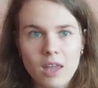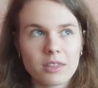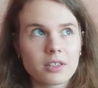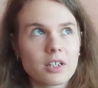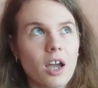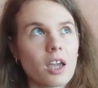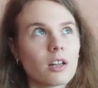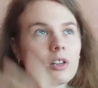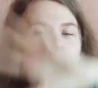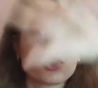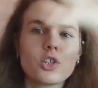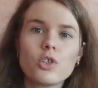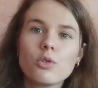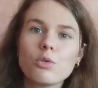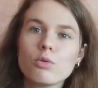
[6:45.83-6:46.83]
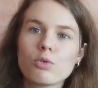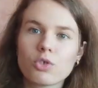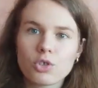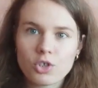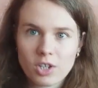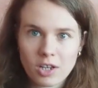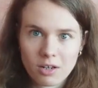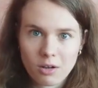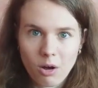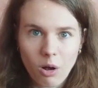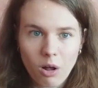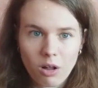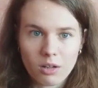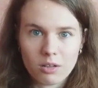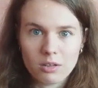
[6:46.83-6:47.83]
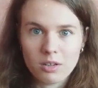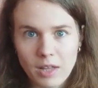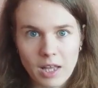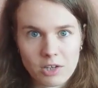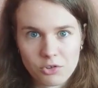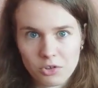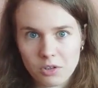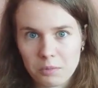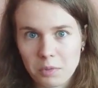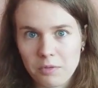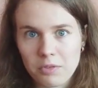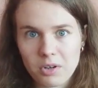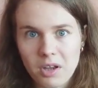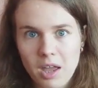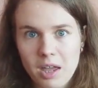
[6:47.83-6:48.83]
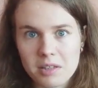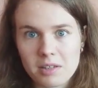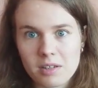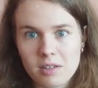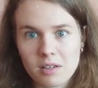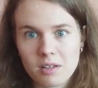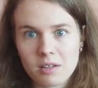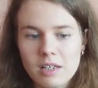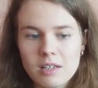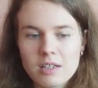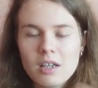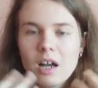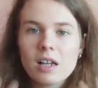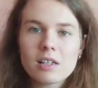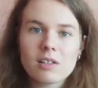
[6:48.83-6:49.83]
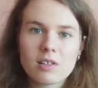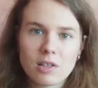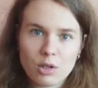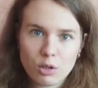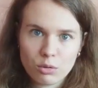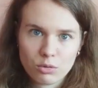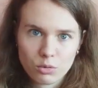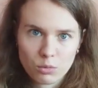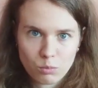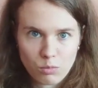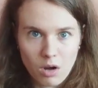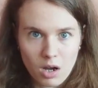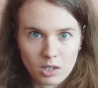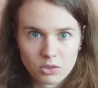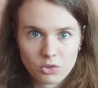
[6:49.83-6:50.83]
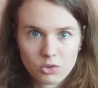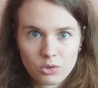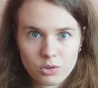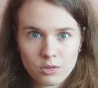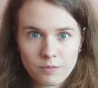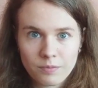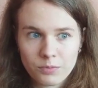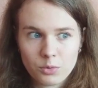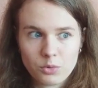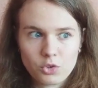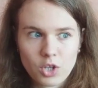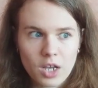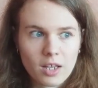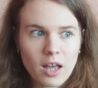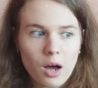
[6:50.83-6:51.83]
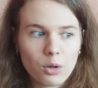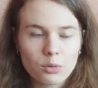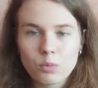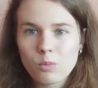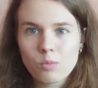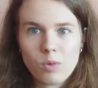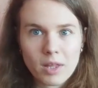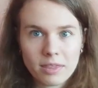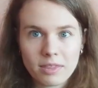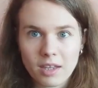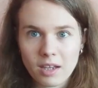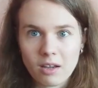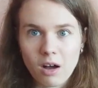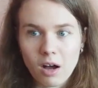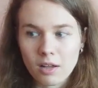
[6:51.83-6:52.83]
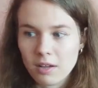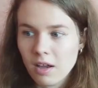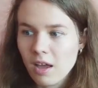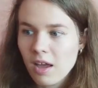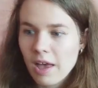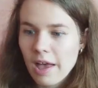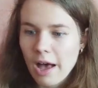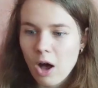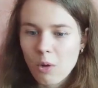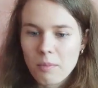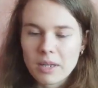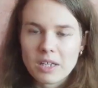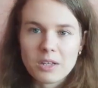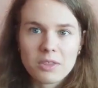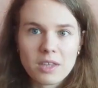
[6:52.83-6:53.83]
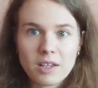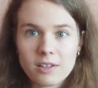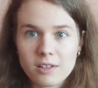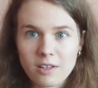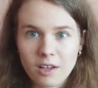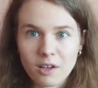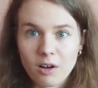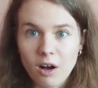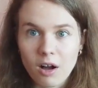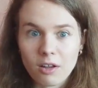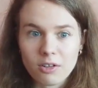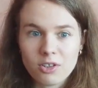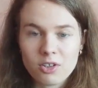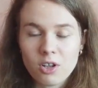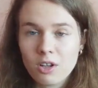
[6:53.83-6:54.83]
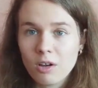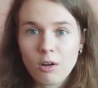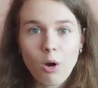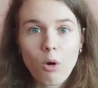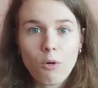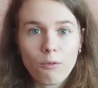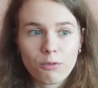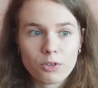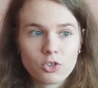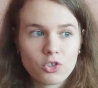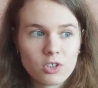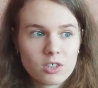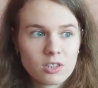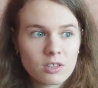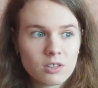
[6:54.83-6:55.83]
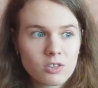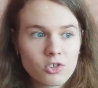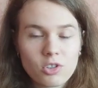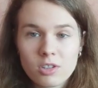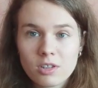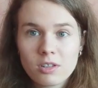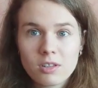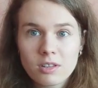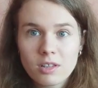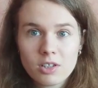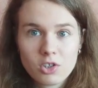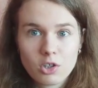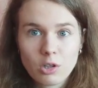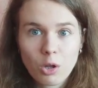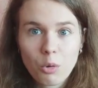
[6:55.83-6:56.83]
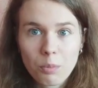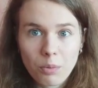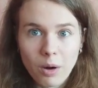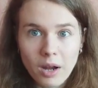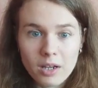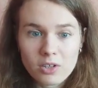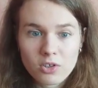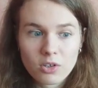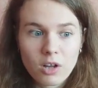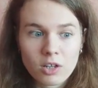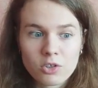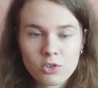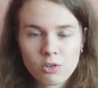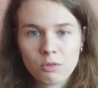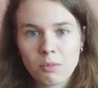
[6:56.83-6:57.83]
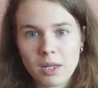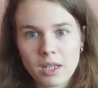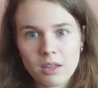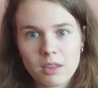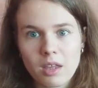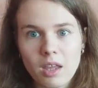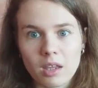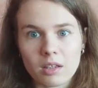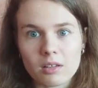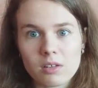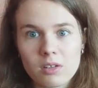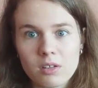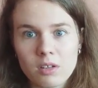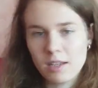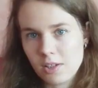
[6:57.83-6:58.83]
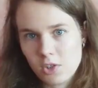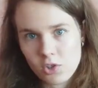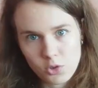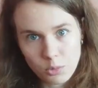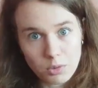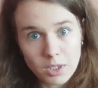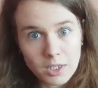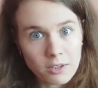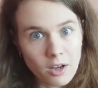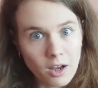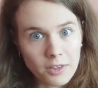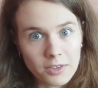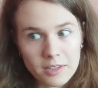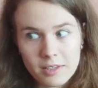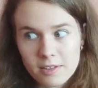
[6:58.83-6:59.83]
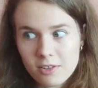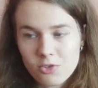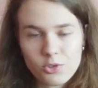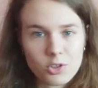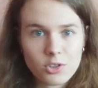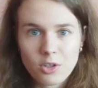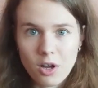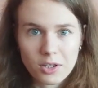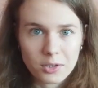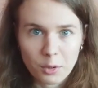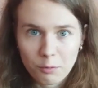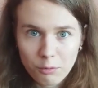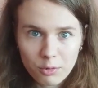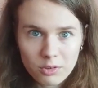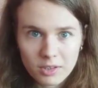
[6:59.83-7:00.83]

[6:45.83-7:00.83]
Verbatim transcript: and the title huge Shein haul flashing above their heads, enticing you to watch, to check out what they got, how many things they got, oh, for just just this low price you got so many things. And it's totally not that this is just content for